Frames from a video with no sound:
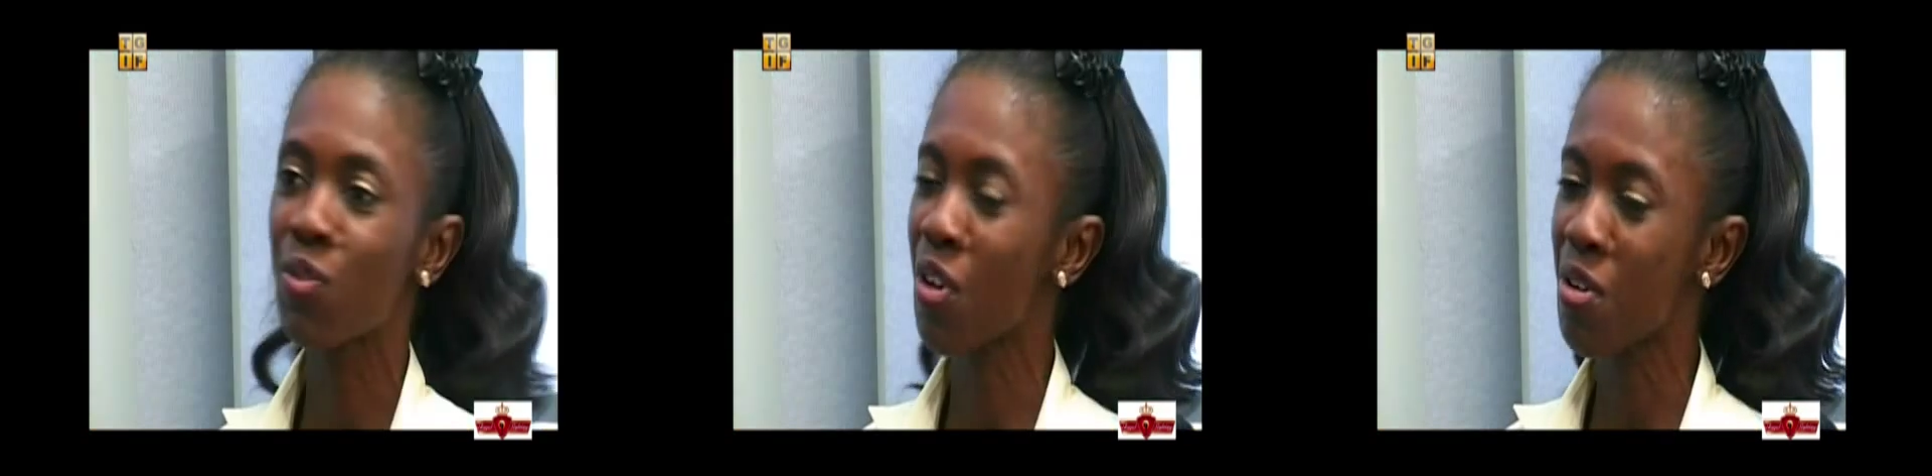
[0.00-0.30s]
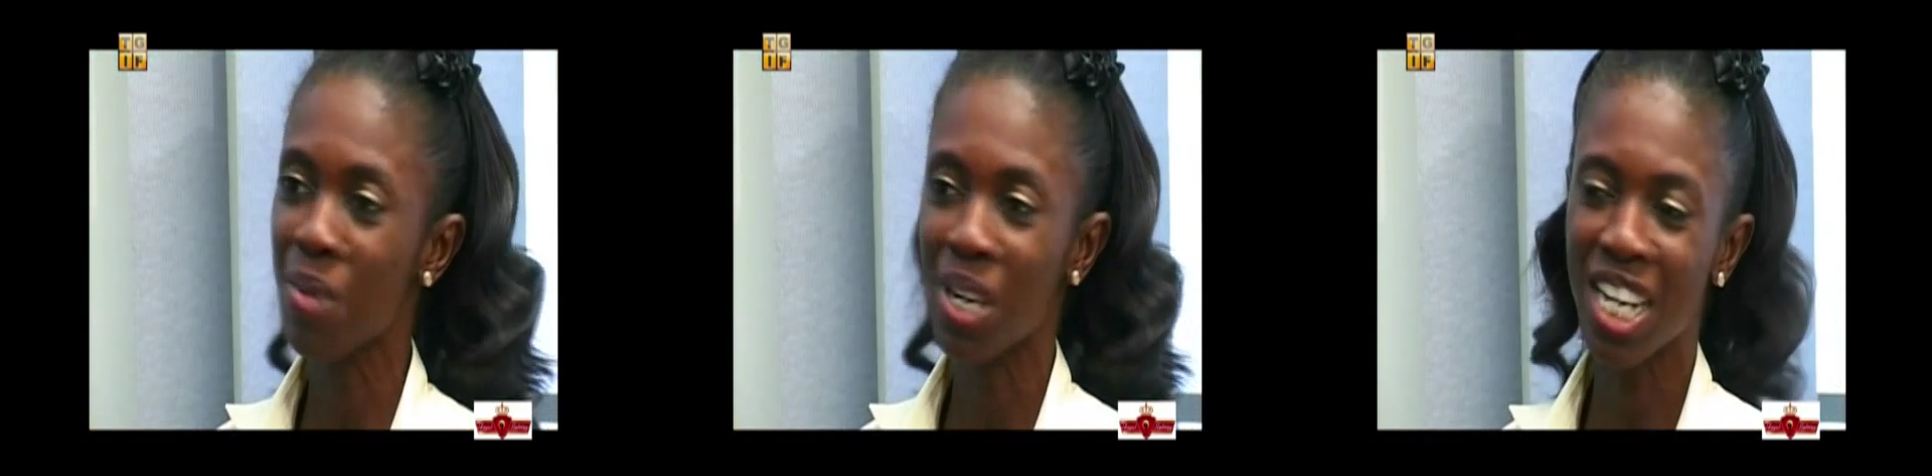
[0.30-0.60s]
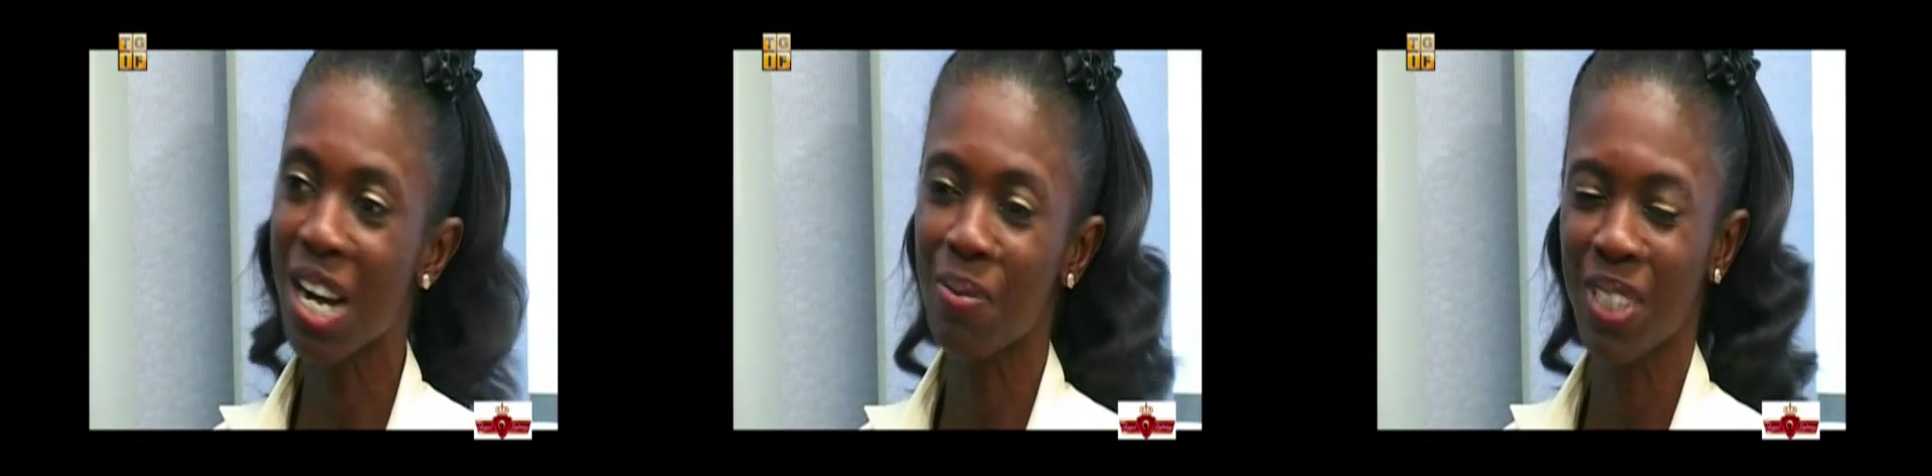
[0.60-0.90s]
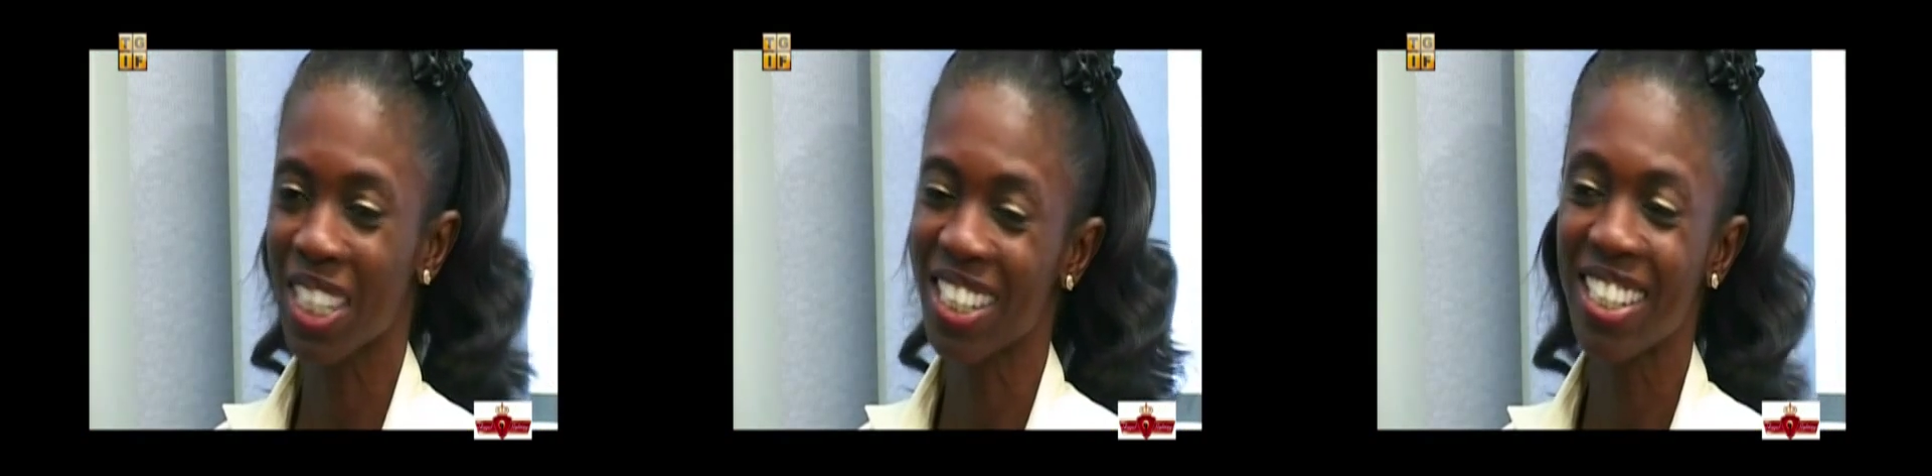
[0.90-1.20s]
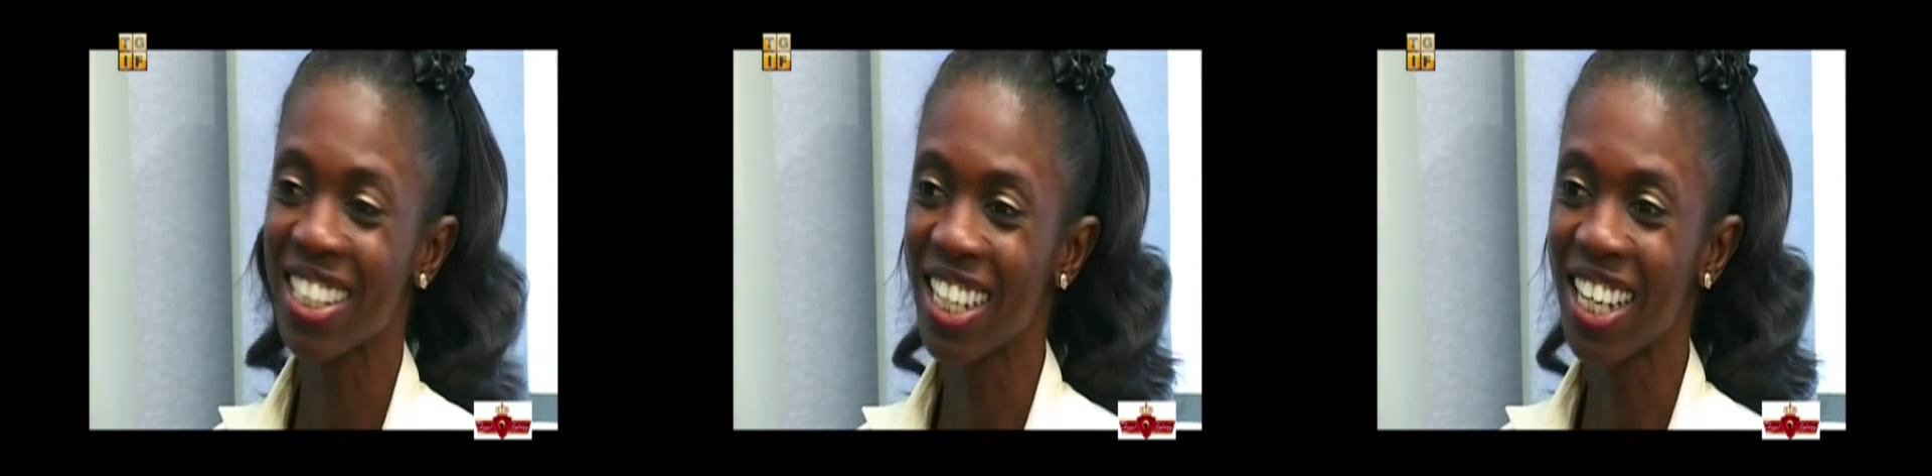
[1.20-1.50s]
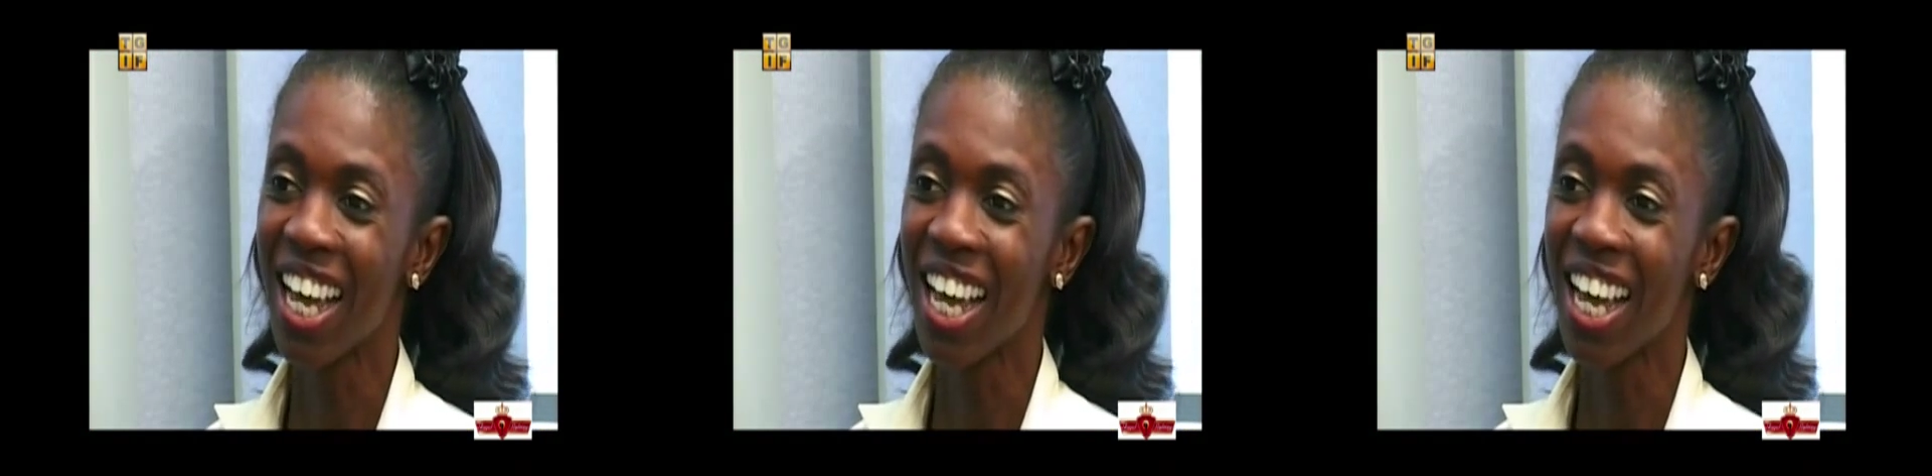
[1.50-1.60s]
I was very much happy.